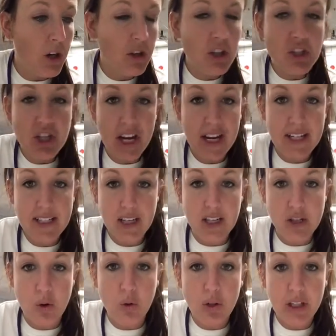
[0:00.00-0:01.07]
are the chances that
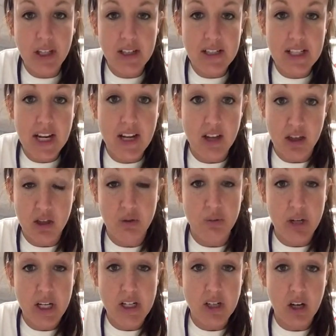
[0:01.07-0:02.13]
it's only going to take
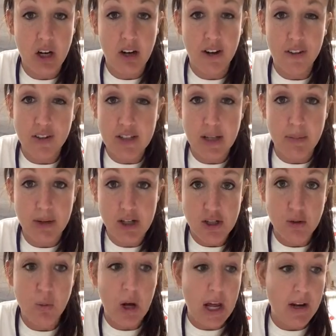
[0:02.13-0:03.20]
3 turns for somebody
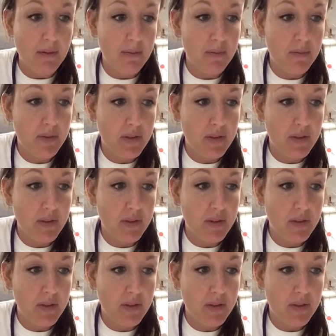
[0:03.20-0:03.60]
to win?